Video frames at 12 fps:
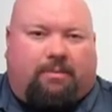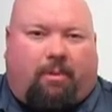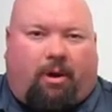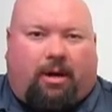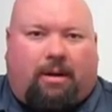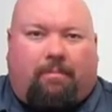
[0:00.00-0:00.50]

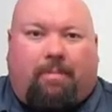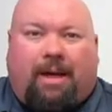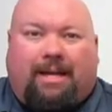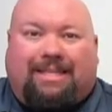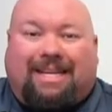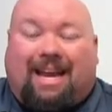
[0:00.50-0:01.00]
market,
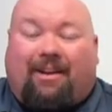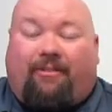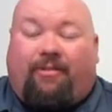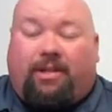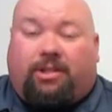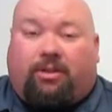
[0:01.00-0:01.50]
but it's got
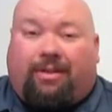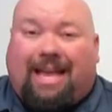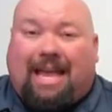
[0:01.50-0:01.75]
official